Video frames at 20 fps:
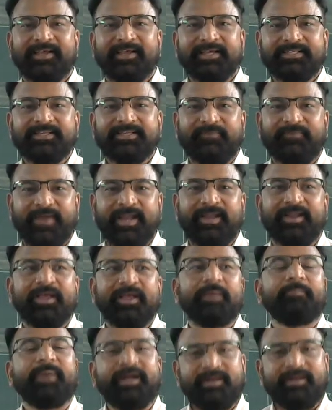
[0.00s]
Is it
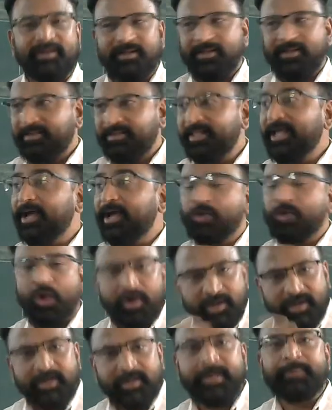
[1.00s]
fine? But they are
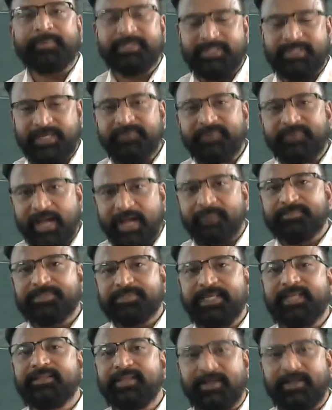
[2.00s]
not 100%. Even I am
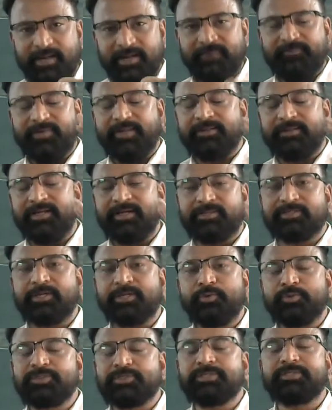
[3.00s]
saying that the
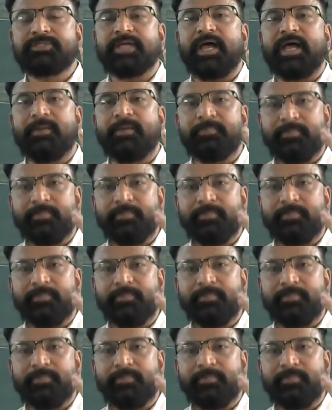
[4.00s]
solutions I